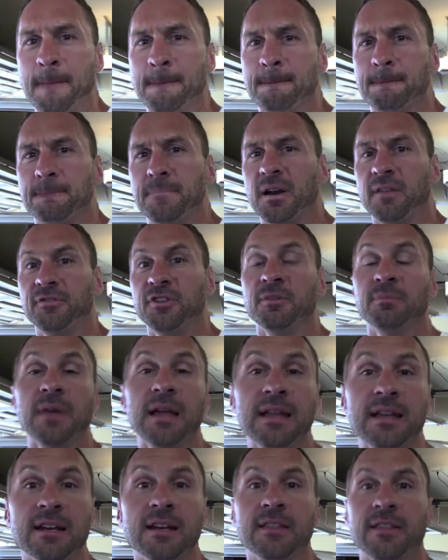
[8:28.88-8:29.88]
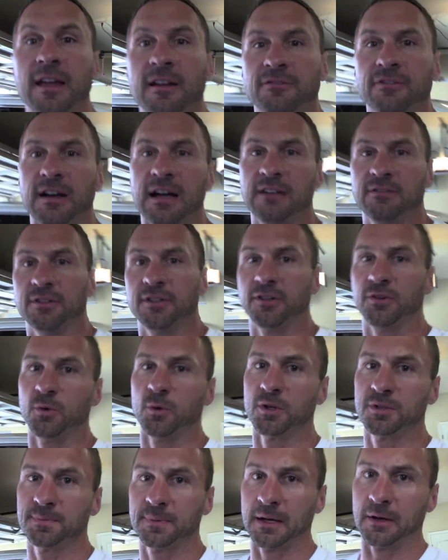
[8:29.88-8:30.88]
But if you're making in that 500
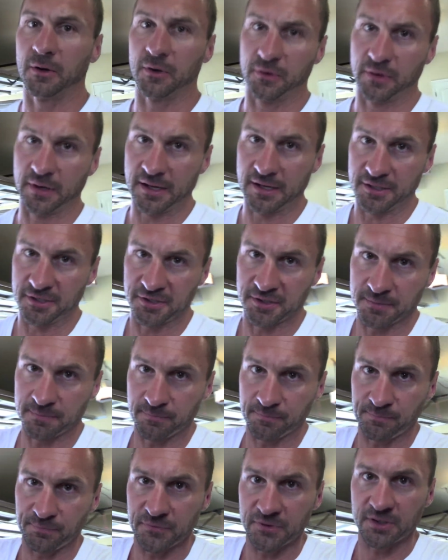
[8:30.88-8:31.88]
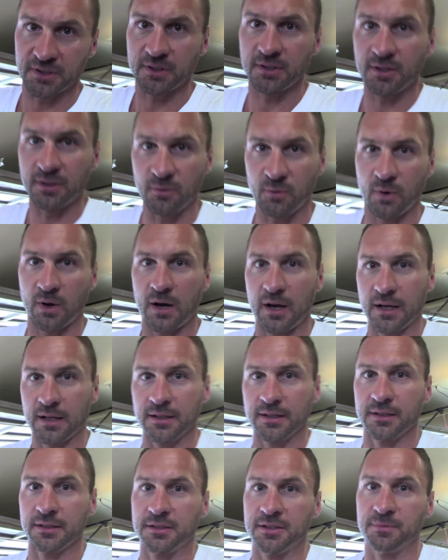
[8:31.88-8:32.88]
horsepower range, you're going to want
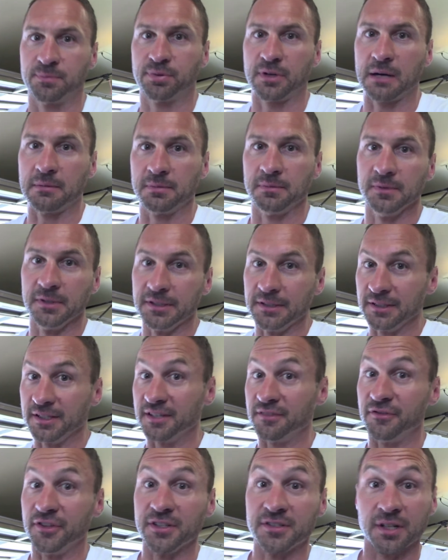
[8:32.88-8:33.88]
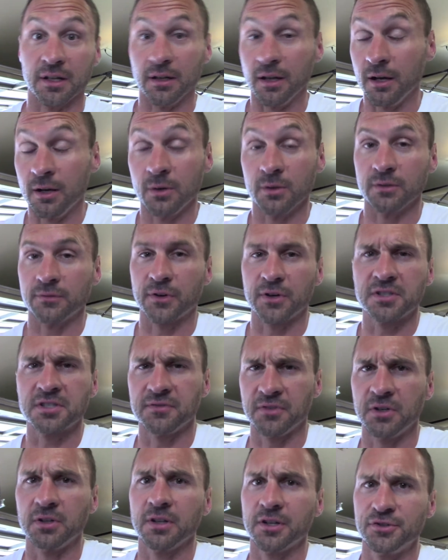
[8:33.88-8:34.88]
to probably leave this alone. First of
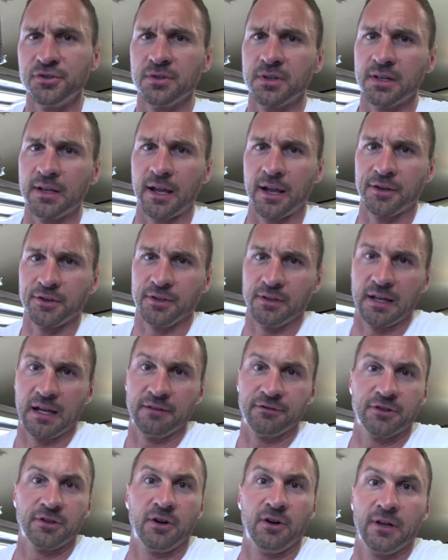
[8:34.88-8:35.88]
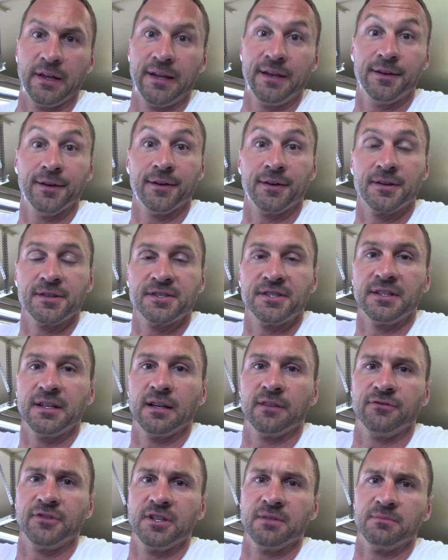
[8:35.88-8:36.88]
all, because you can handle having all 800
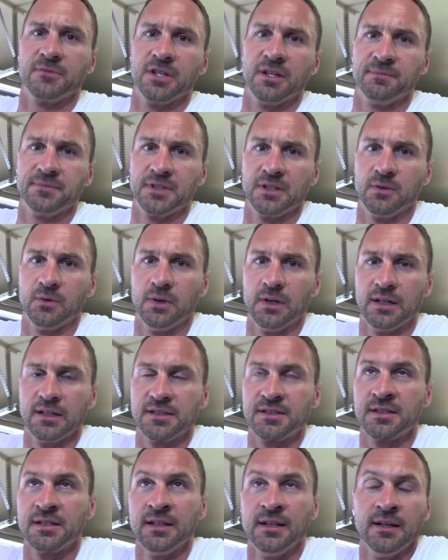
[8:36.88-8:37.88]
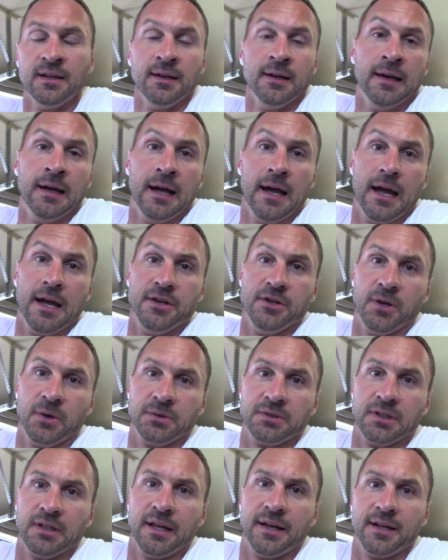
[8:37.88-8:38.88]
CFM dumped at once and no
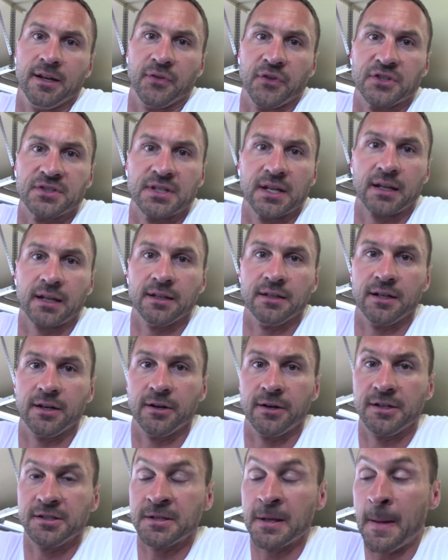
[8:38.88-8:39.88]
delay on the secondaries.